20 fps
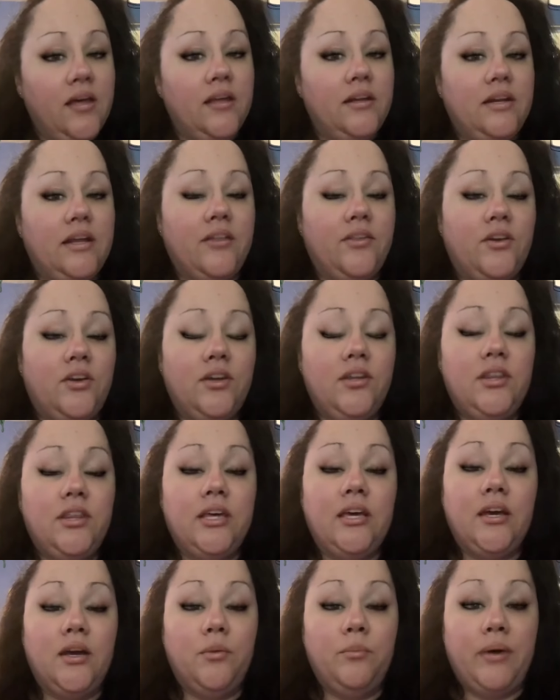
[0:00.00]
Now, the good
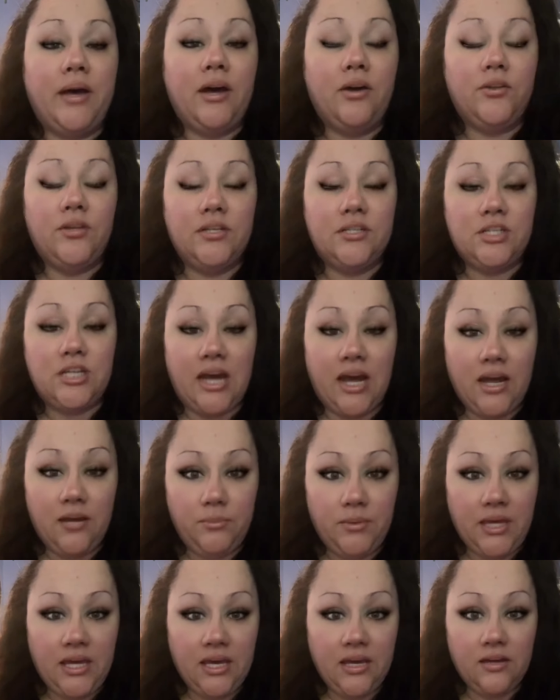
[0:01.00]
thing about the
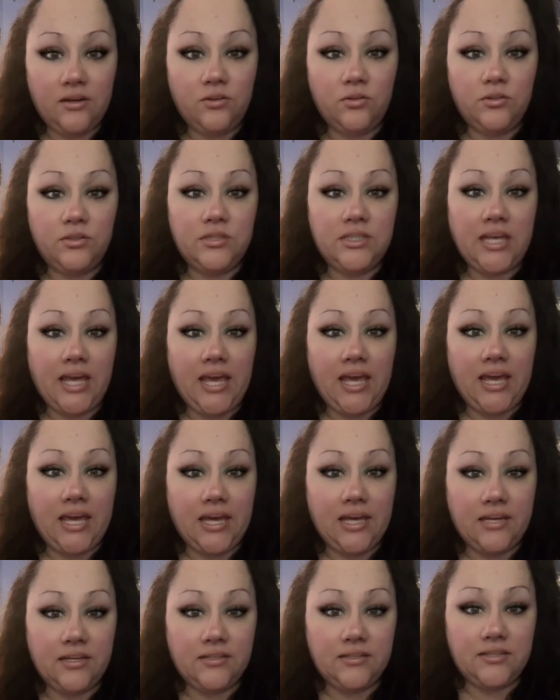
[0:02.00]
chime candles
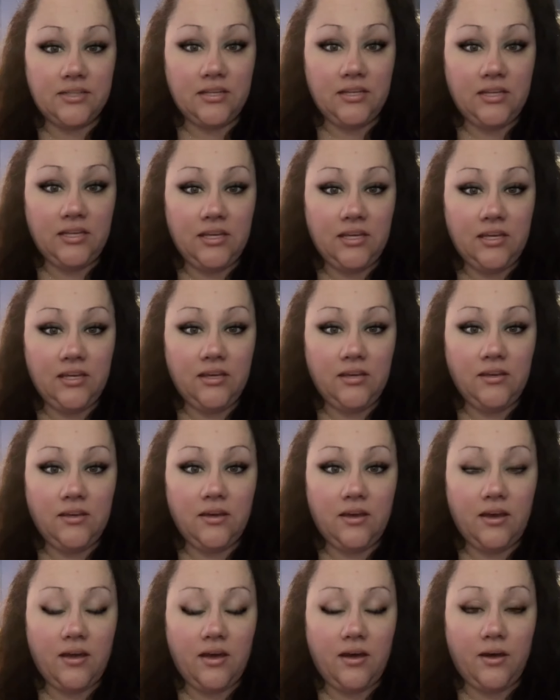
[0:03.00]
and
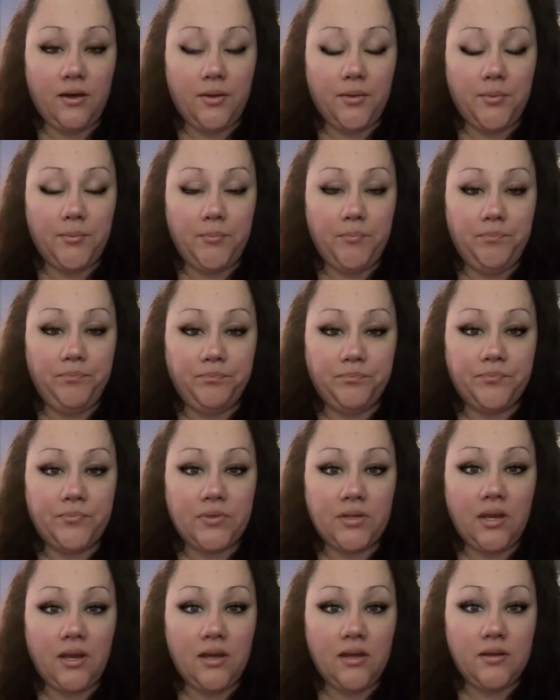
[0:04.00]
the
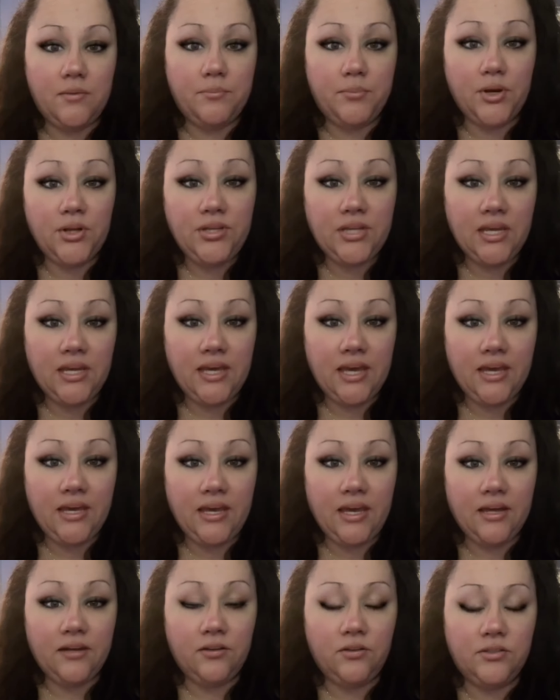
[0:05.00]
birthday cake
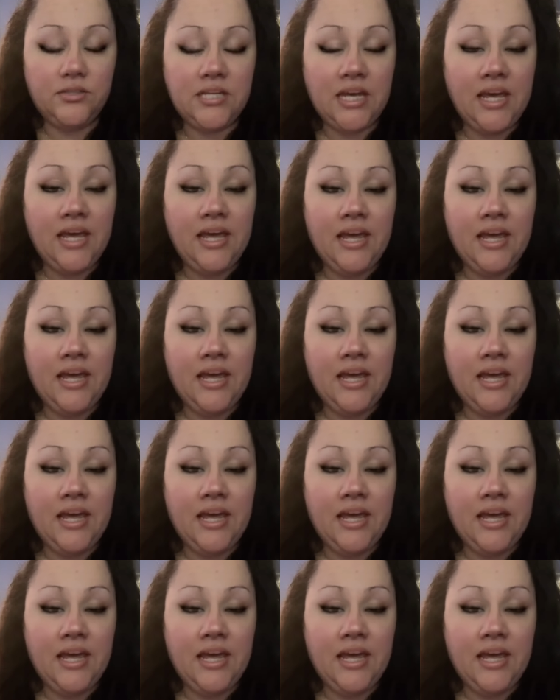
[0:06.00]
candles